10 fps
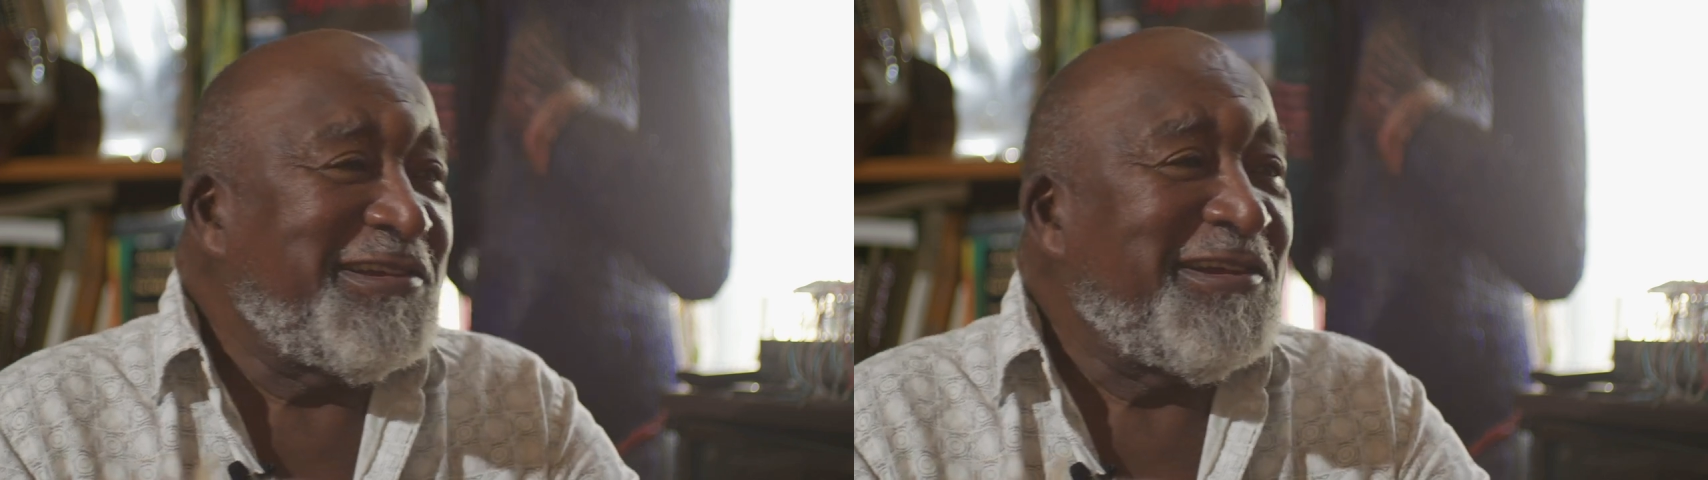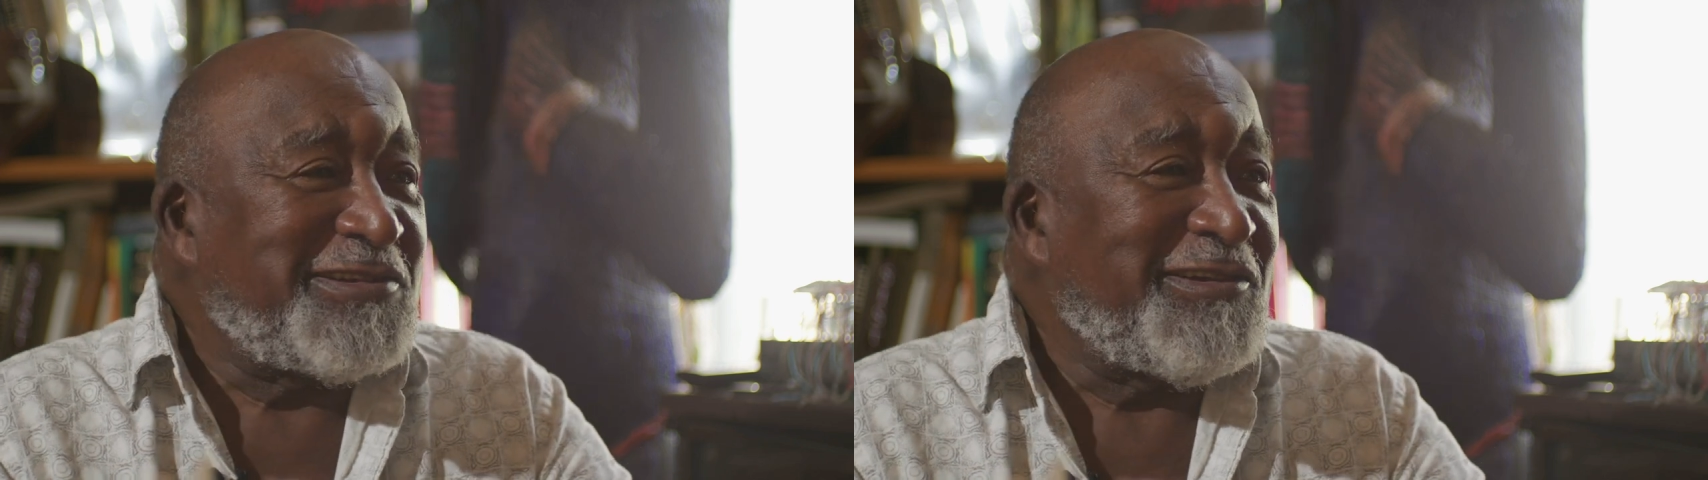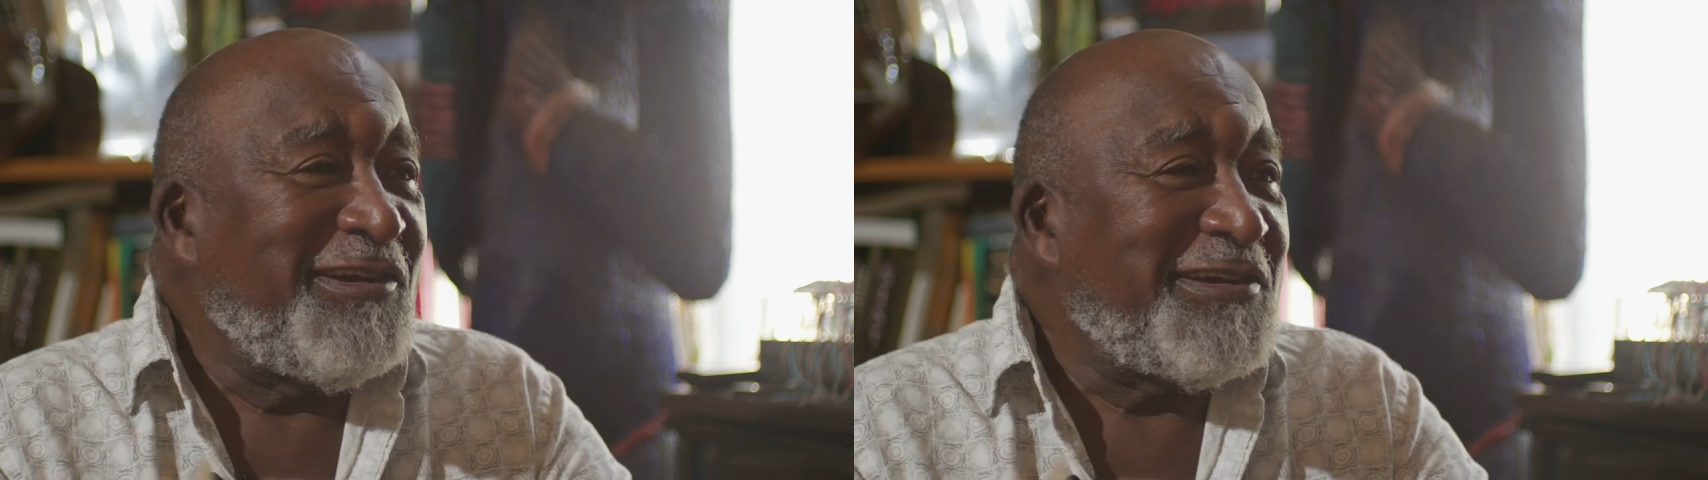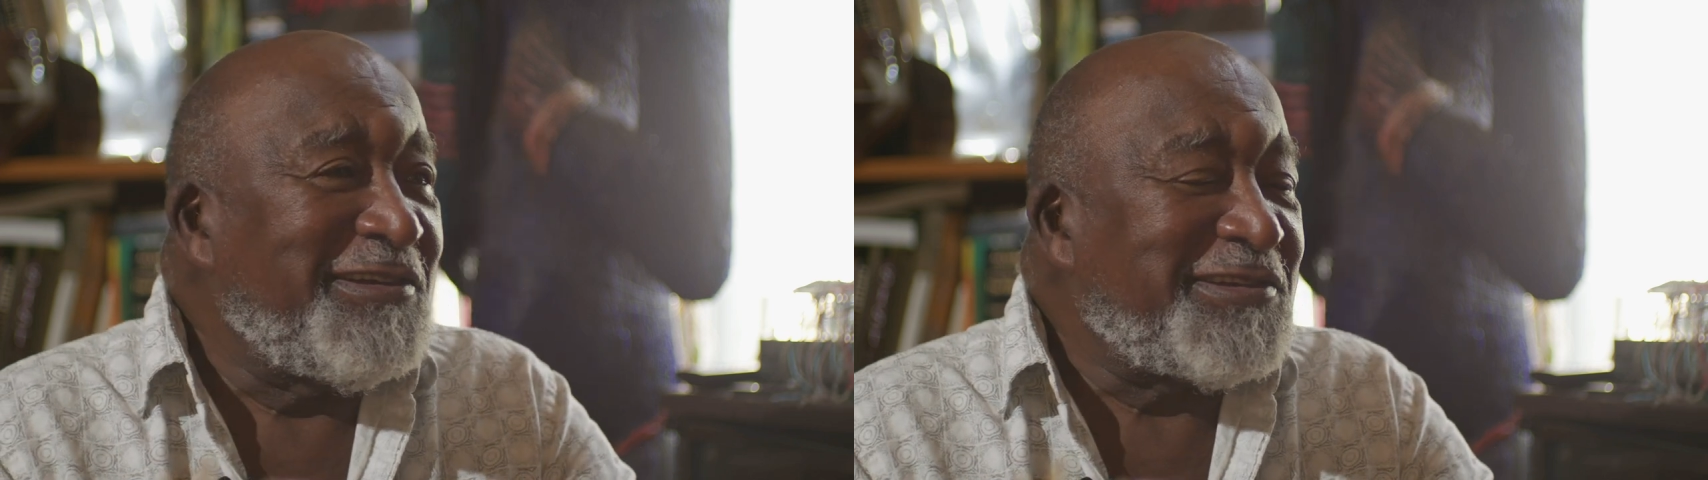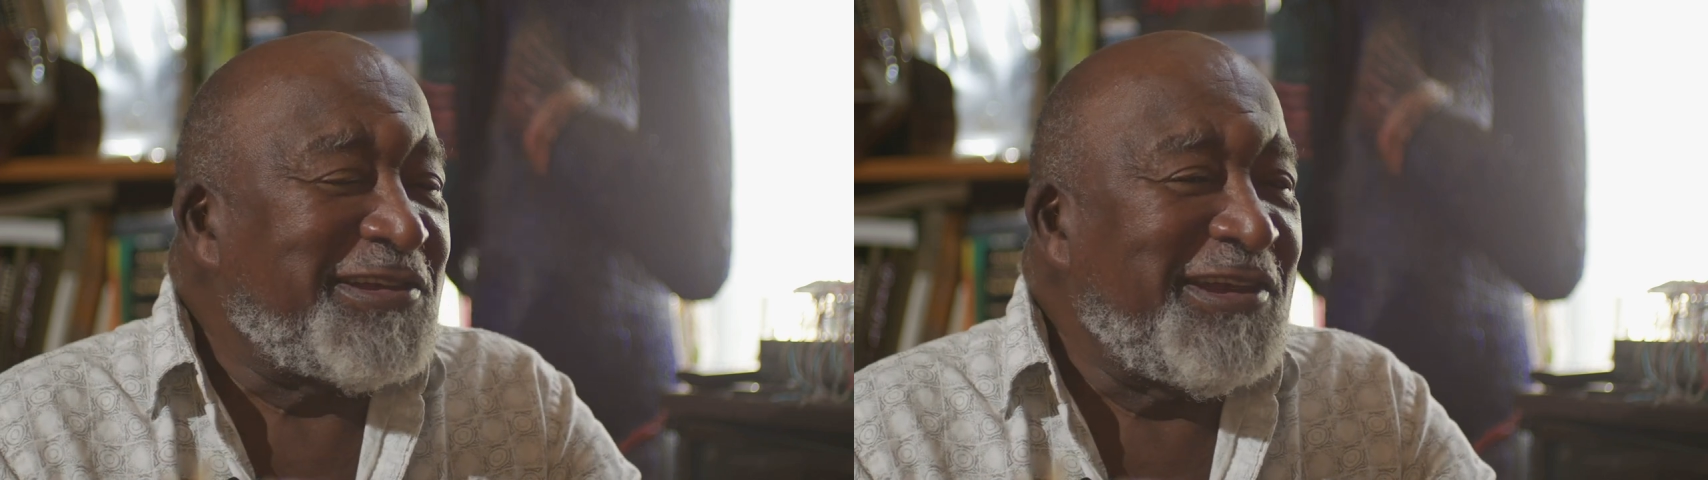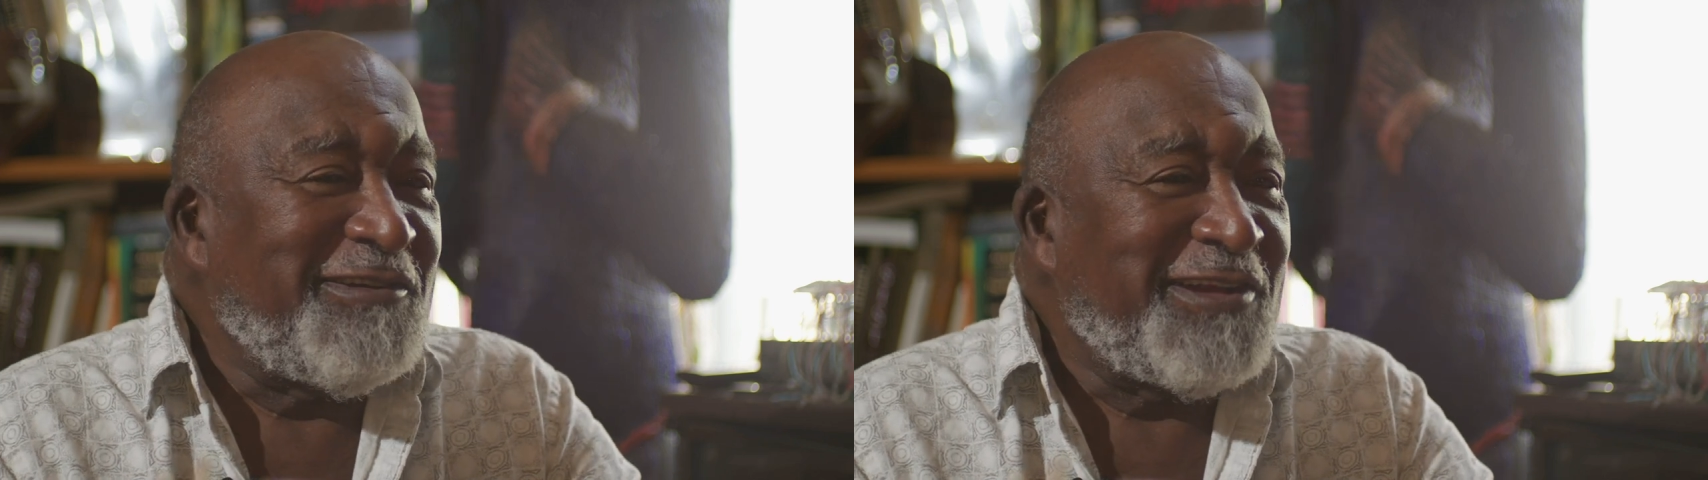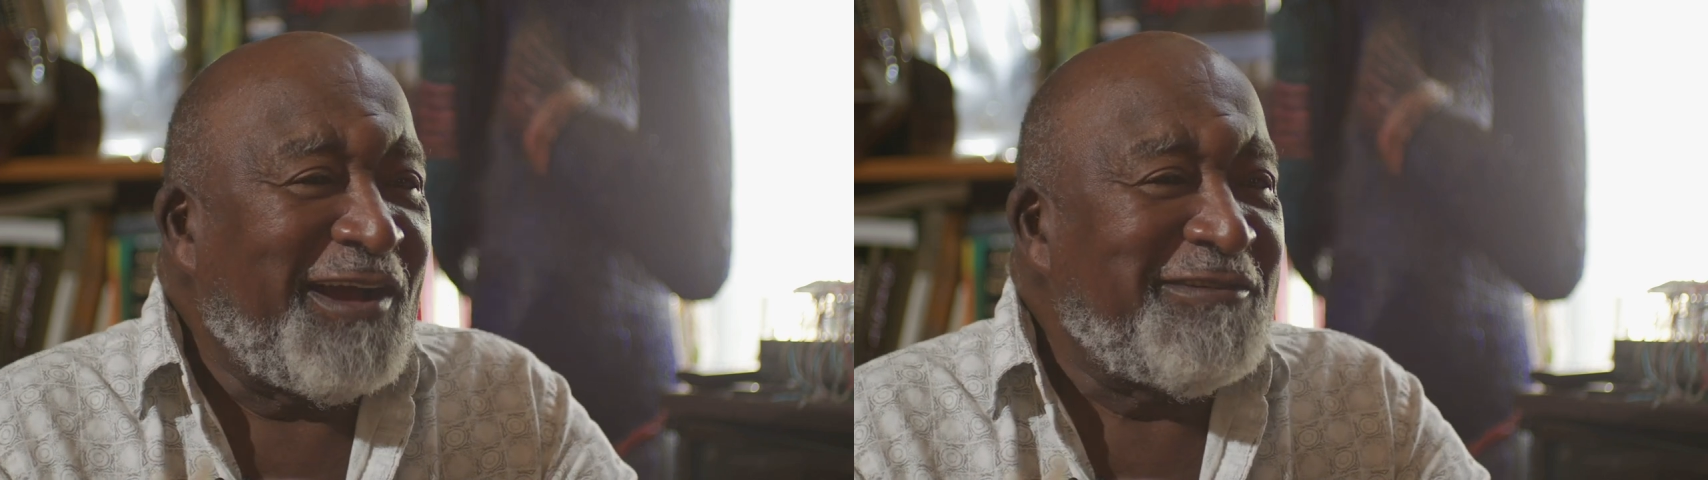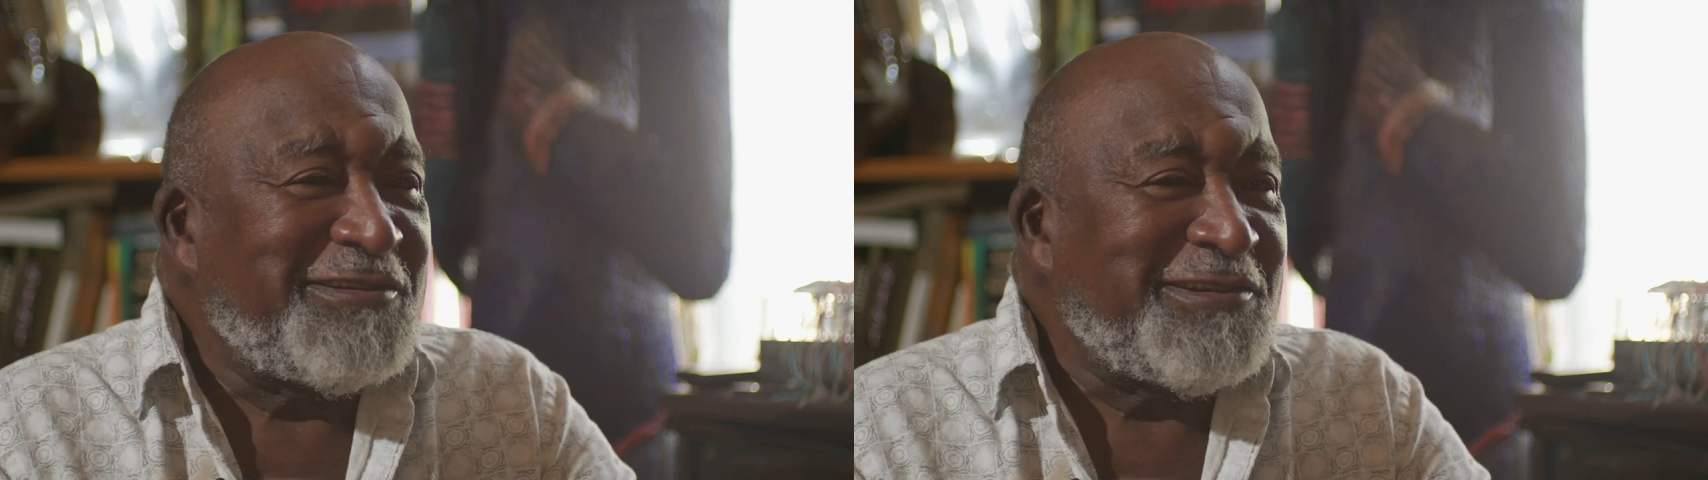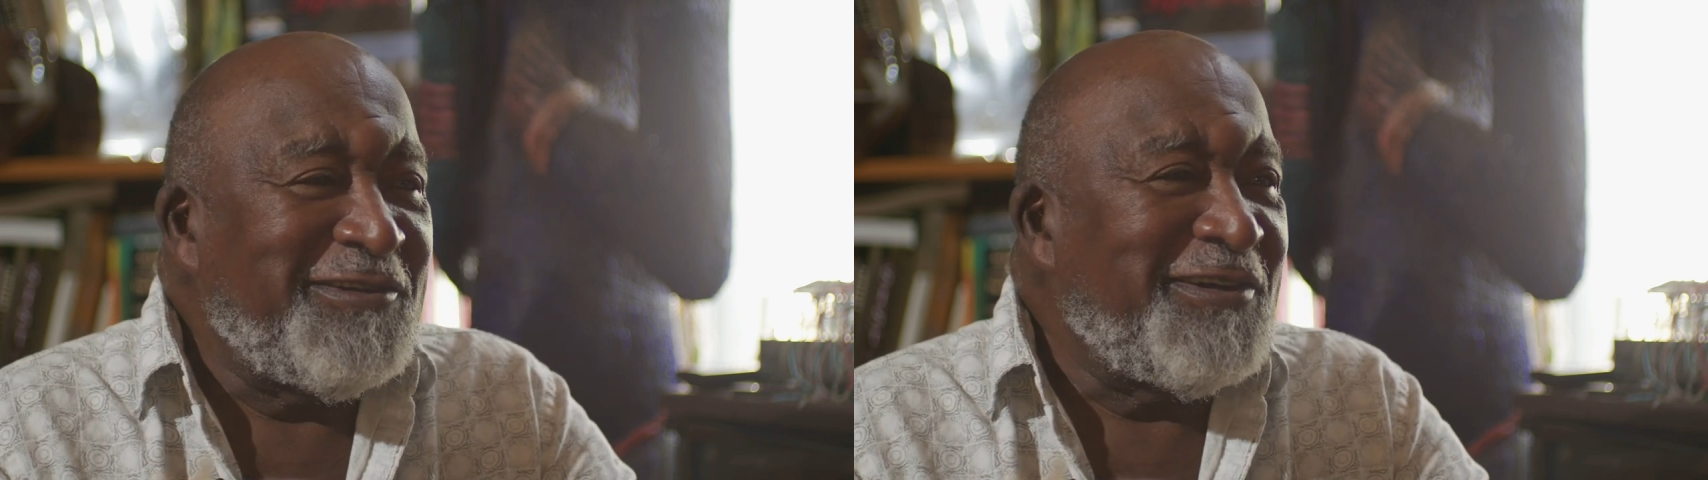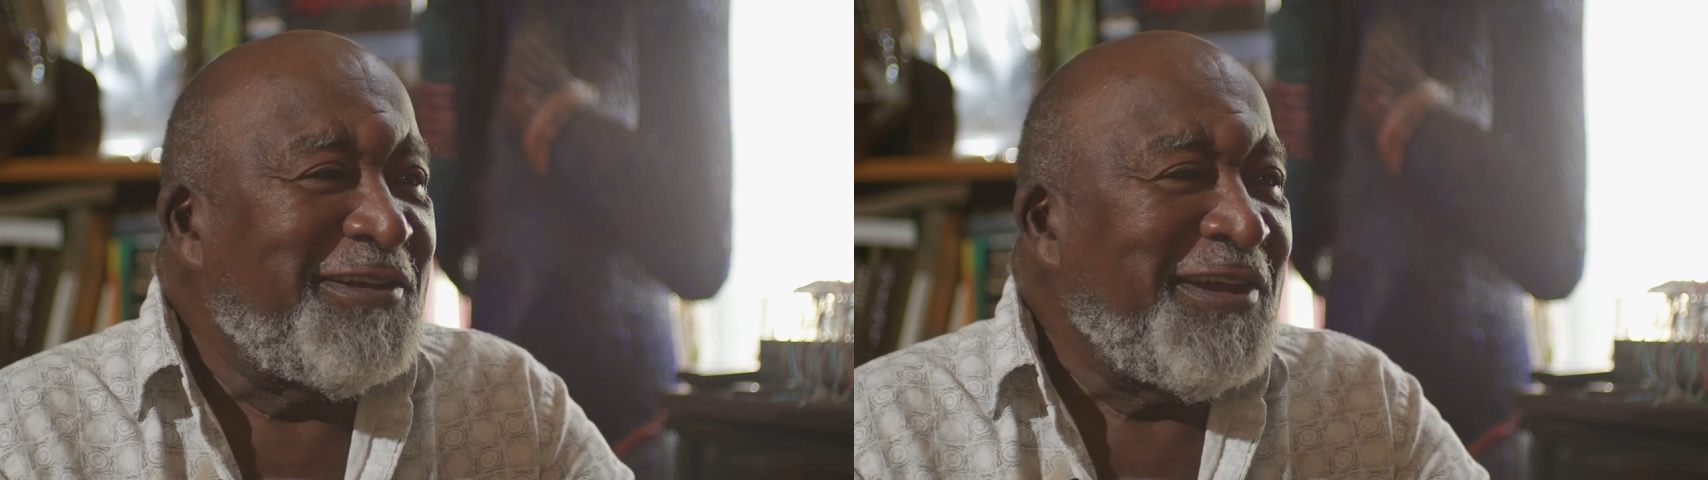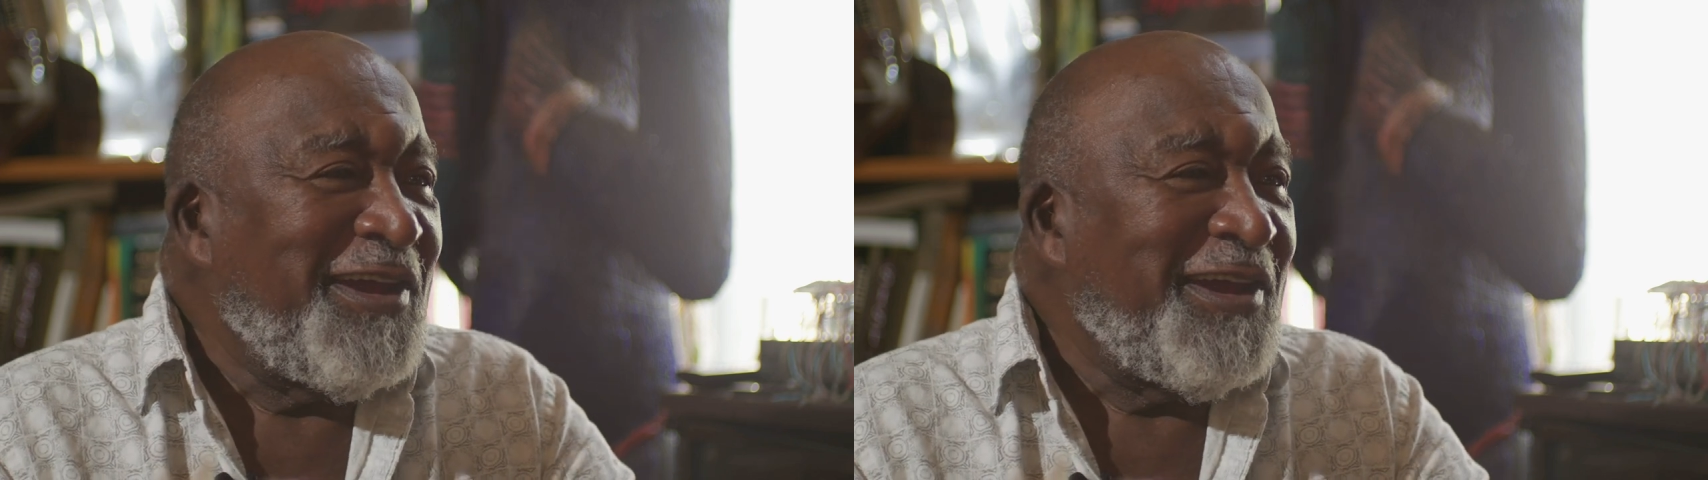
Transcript: you know, so he could see what I was doing.